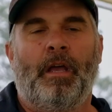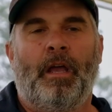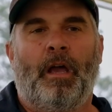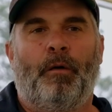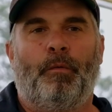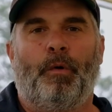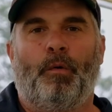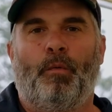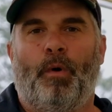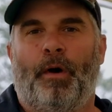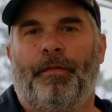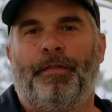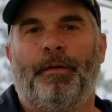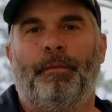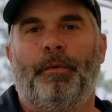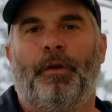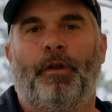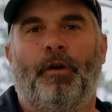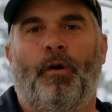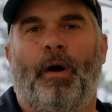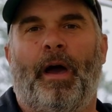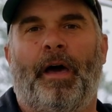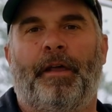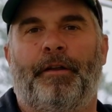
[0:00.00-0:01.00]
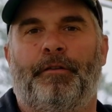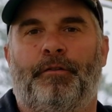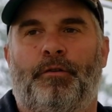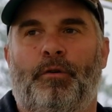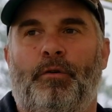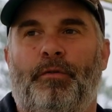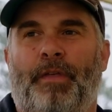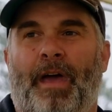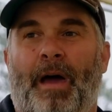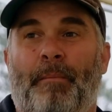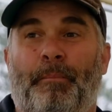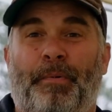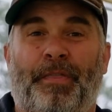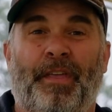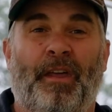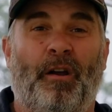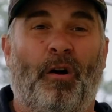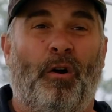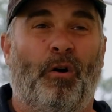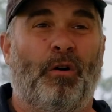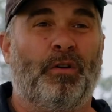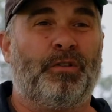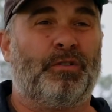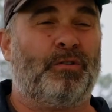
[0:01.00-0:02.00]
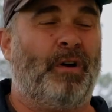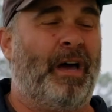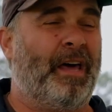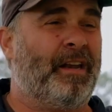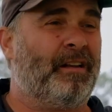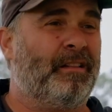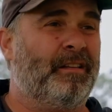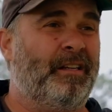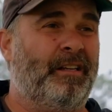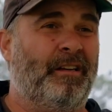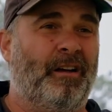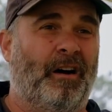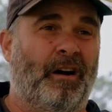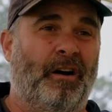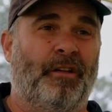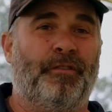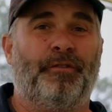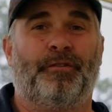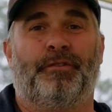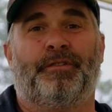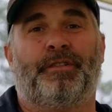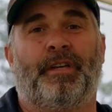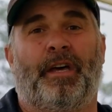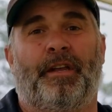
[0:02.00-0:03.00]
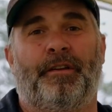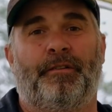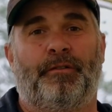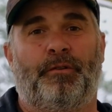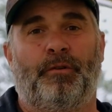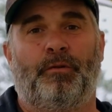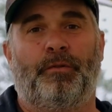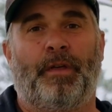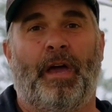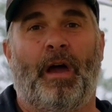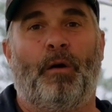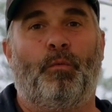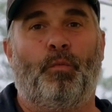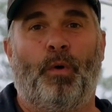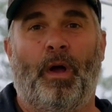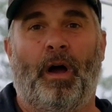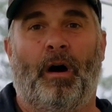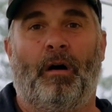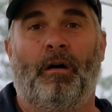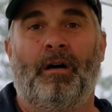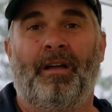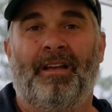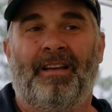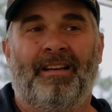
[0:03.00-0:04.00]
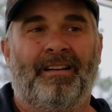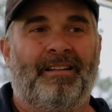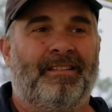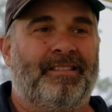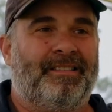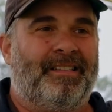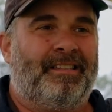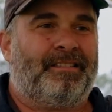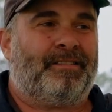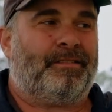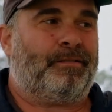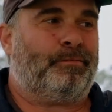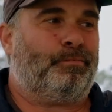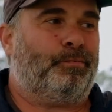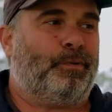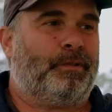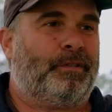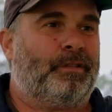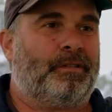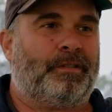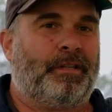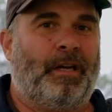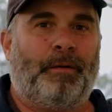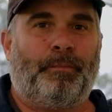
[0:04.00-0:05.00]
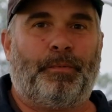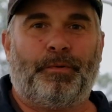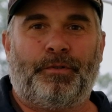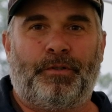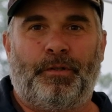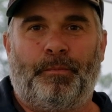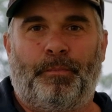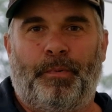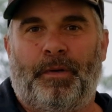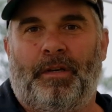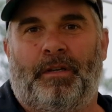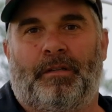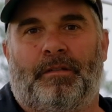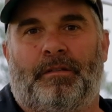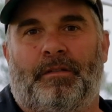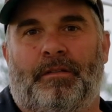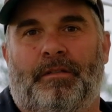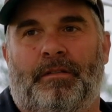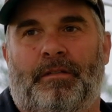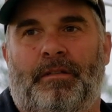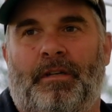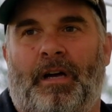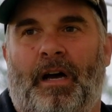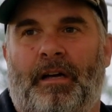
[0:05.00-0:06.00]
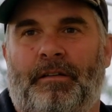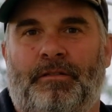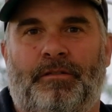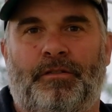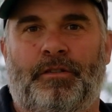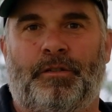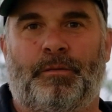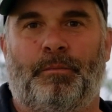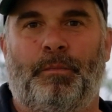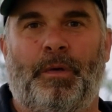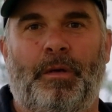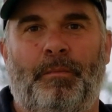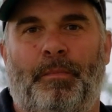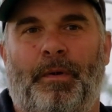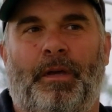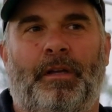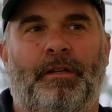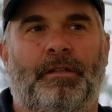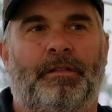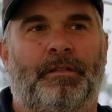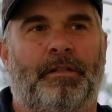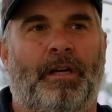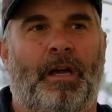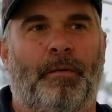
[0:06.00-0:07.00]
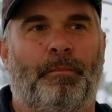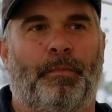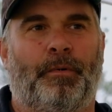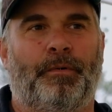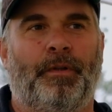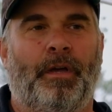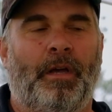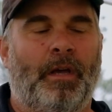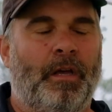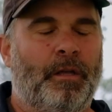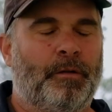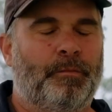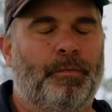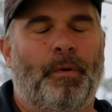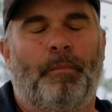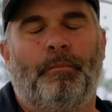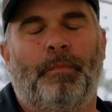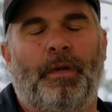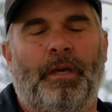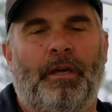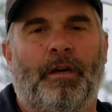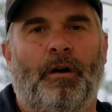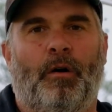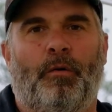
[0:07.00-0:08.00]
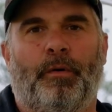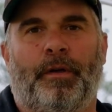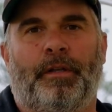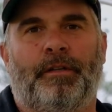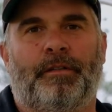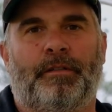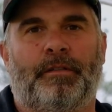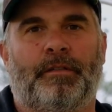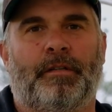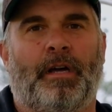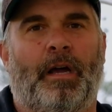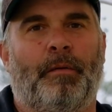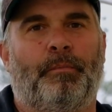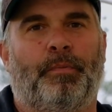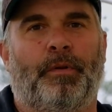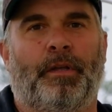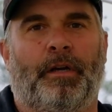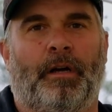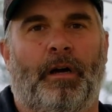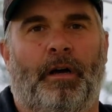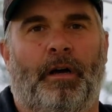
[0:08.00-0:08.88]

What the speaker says: And we want them to know how to do that, but then also how to lead others how to do that well. Because that's what discipleship is. It's not just me being discipled, but me going and discipling